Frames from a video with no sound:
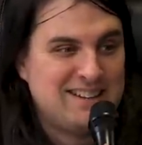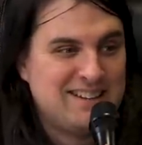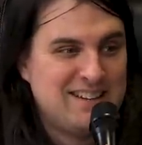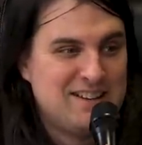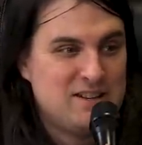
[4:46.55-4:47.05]

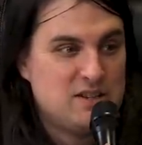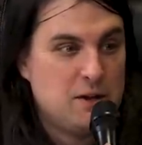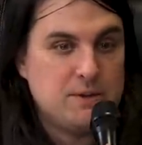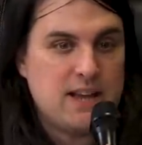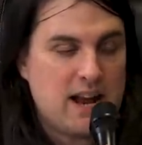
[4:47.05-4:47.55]
Oh, okay.
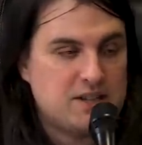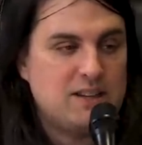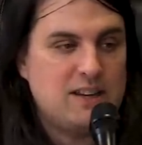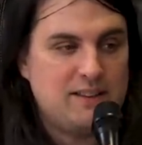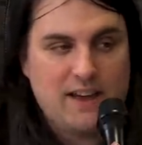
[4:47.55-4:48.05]
So it was
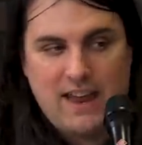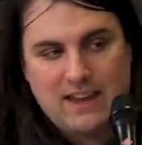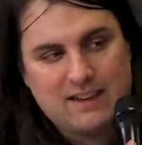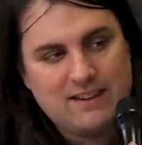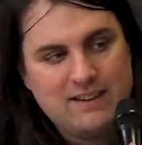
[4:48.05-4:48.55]
actually
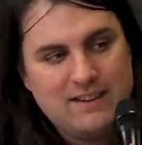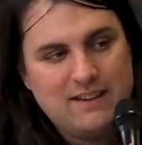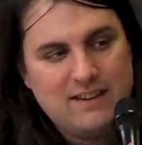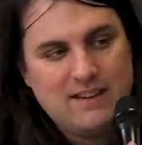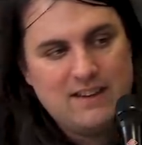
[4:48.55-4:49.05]
like it was
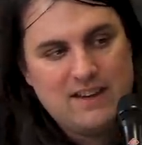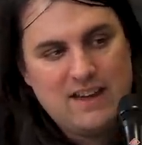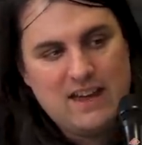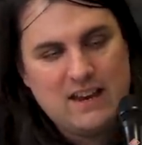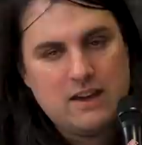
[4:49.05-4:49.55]

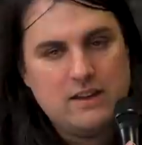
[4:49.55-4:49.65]
okay in yeah.